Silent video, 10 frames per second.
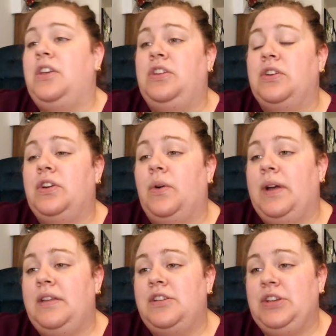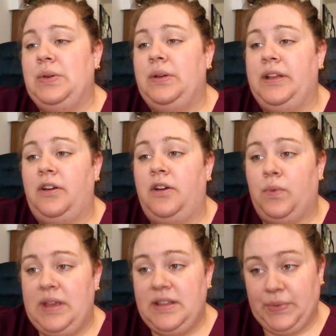You're going to click
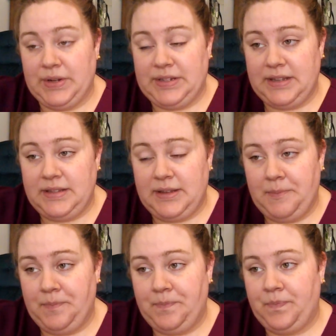on resources.